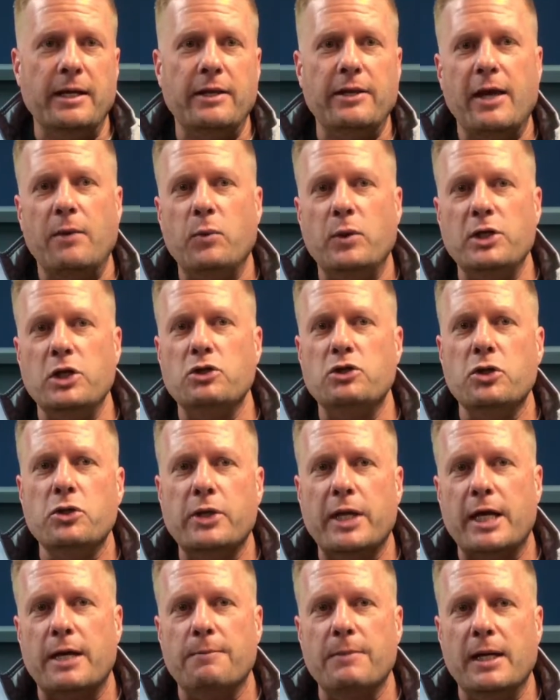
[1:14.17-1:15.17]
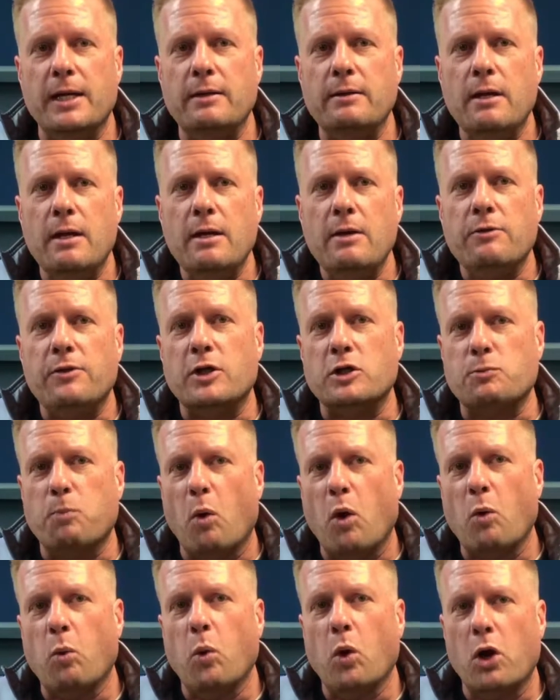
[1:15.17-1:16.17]
And then when you do get them in, there's
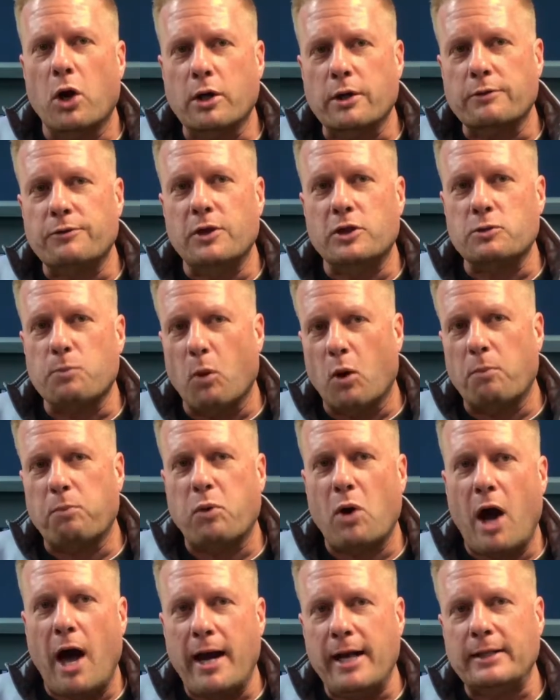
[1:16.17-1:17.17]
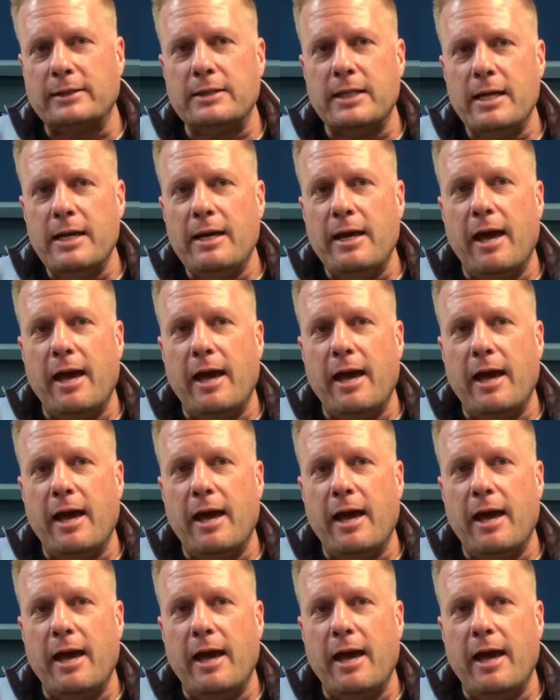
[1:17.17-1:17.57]
more work, there's more product,